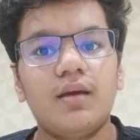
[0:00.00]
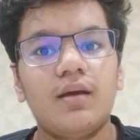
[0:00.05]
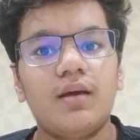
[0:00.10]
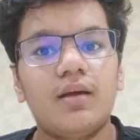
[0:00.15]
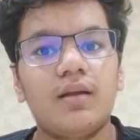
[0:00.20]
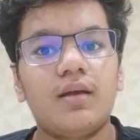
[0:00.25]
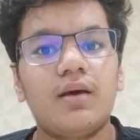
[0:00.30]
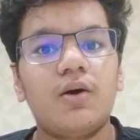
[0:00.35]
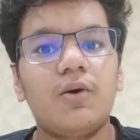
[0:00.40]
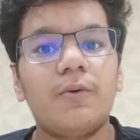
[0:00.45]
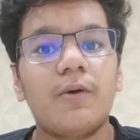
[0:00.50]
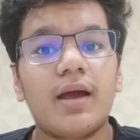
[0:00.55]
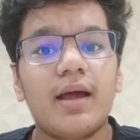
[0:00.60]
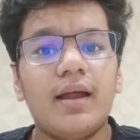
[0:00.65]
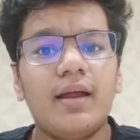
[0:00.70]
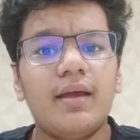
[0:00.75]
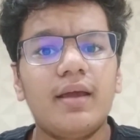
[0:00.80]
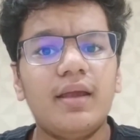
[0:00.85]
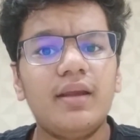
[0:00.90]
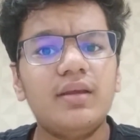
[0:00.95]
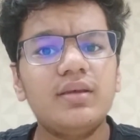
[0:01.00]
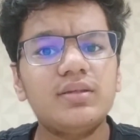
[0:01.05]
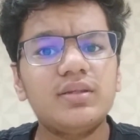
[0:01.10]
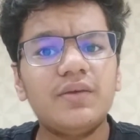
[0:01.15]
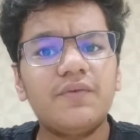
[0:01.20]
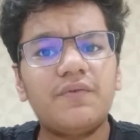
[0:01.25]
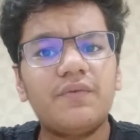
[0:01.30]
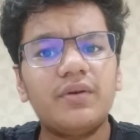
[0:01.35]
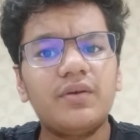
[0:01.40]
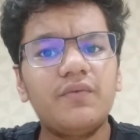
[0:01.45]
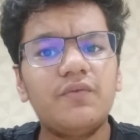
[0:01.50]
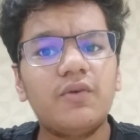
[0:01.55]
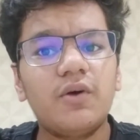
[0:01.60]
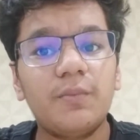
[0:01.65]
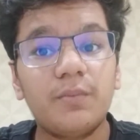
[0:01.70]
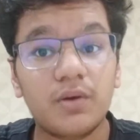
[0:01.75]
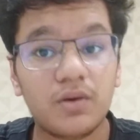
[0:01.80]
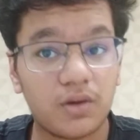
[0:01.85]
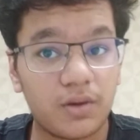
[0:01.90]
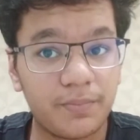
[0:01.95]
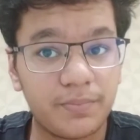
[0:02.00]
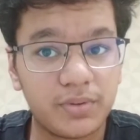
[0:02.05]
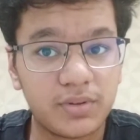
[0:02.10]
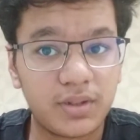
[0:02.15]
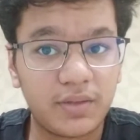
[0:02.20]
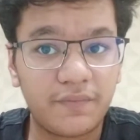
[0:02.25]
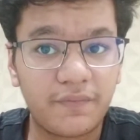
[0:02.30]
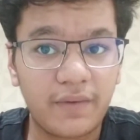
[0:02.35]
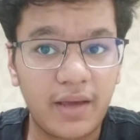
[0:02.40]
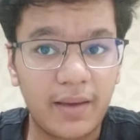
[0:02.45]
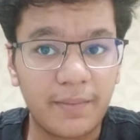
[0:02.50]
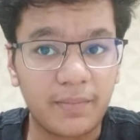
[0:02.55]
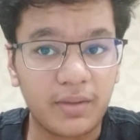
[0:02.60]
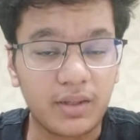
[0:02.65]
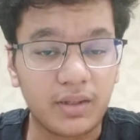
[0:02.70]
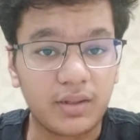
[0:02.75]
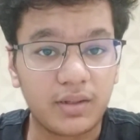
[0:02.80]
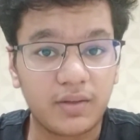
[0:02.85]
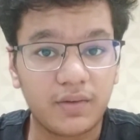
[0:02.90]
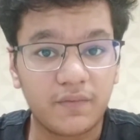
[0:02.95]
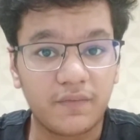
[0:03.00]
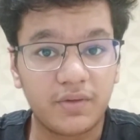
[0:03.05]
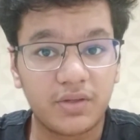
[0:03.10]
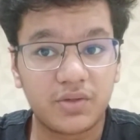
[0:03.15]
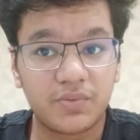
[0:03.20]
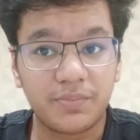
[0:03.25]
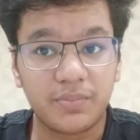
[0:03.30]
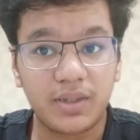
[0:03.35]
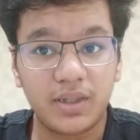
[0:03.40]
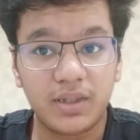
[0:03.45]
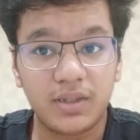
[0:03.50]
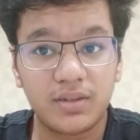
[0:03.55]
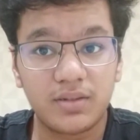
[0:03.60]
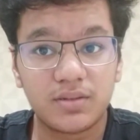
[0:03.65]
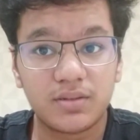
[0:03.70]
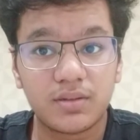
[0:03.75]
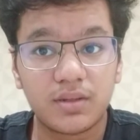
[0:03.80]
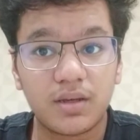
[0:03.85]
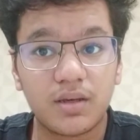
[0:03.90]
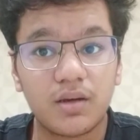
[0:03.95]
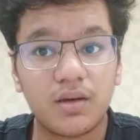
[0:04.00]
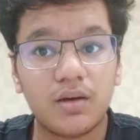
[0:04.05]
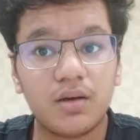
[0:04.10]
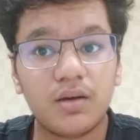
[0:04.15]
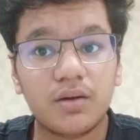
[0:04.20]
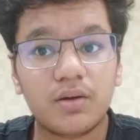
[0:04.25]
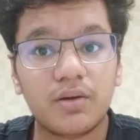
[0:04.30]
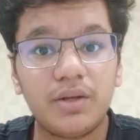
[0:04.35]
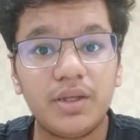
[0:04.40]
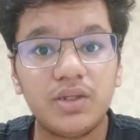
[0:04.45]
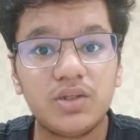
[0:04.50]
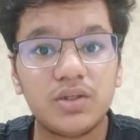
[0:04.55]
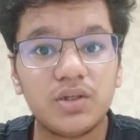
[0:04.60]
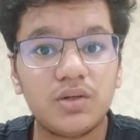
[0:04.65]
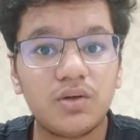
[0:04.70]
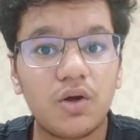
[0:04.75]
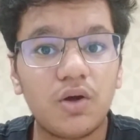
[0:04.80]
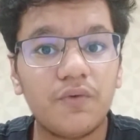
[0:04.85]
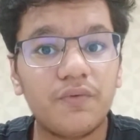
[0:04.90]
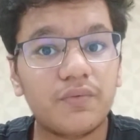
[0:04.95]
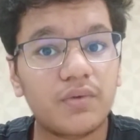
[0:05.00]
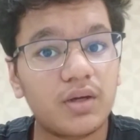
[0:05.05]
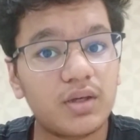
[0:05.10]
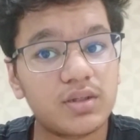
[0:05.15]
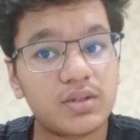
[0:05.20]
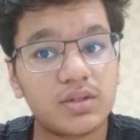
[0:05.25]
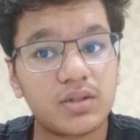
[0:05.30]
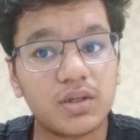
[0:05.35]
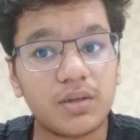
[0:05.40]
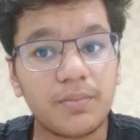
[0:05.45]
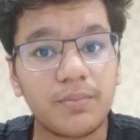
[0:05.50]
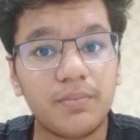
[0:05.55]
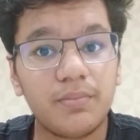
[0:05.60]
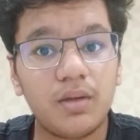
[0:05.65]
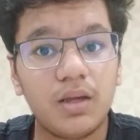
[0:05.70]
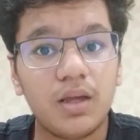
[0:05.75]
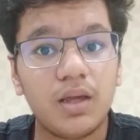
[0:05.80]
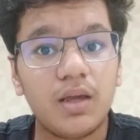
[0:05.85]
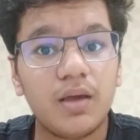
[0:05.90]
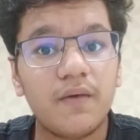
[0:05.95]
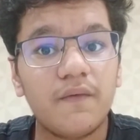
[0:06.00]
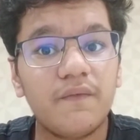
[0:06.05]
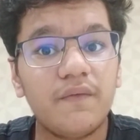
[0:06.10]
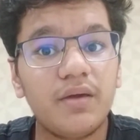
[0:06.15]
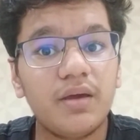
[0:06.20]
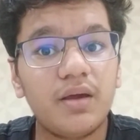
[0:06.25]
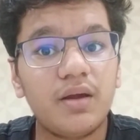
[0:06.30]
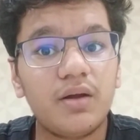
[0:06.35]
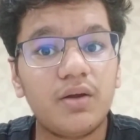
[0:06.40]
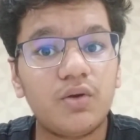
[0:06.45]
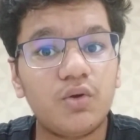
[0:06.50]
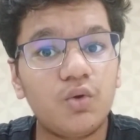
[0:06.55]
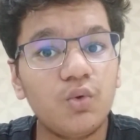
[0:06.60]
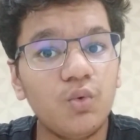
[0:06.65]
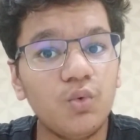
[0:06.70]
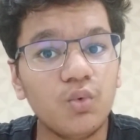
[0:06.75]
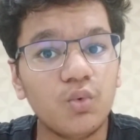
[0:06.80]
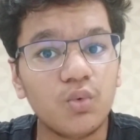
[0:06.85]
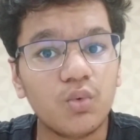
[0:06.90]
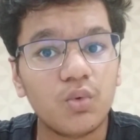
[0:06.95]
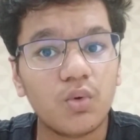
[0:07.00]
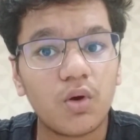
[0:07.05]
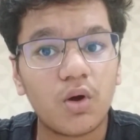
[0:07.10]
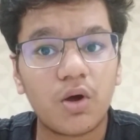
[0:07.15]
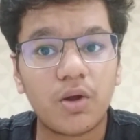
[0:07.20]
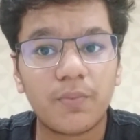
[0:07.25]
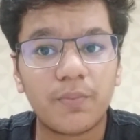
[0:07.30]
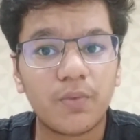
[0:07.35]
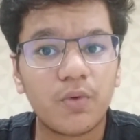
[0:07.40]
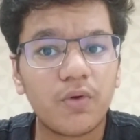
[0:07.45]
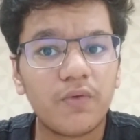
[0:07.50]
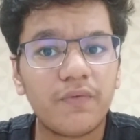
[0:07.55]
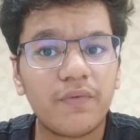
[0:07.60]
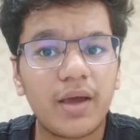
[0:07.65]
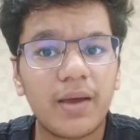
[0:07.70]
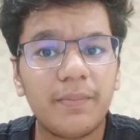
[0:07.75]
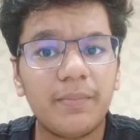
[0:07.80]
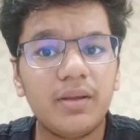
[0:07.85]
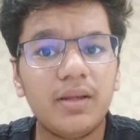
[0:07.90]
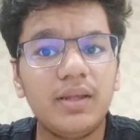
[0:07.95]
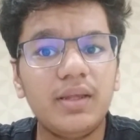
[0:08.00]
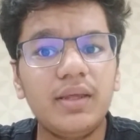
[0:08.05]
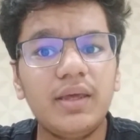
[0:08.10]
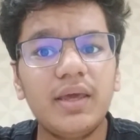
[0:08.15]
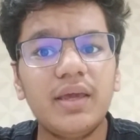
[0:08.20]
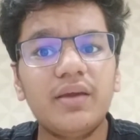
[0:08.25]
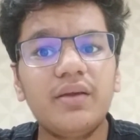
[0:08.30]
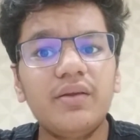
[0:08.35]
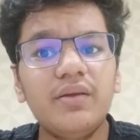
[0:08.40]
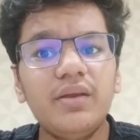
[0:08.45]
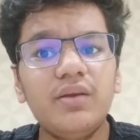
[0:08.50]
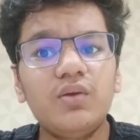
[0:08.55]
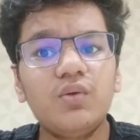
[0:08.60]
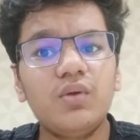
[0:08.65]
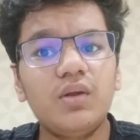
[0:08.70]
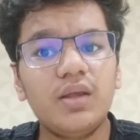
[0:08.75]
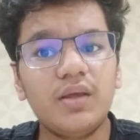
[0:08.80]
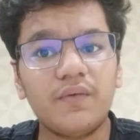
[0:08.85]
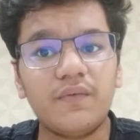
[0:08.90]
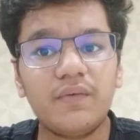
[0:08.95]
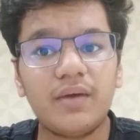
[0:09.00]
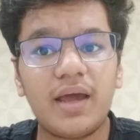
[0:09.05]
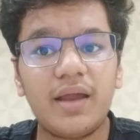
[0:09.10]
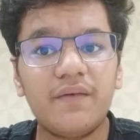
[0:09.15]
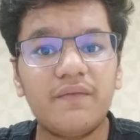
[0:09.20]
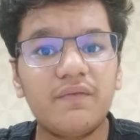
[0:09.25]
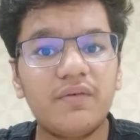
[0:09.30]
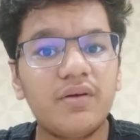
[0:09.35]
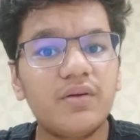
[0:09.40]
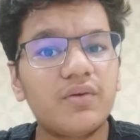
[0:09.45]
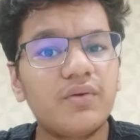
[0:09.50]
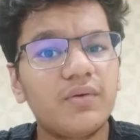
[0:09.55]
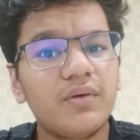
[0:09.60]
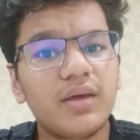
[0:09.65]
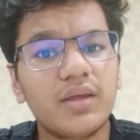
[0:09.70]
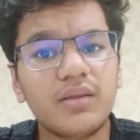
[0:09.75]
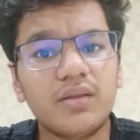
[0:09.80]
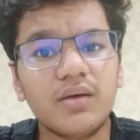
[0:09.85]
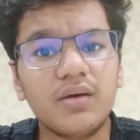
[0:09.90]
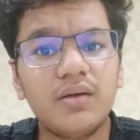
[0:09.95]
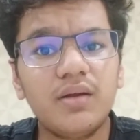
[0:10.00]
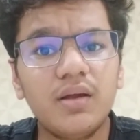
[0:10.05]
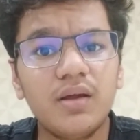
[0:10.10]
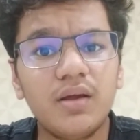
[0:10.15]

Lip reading: Now, it is different from a composite family, which means a creature of custom where two or more family agree to live and work together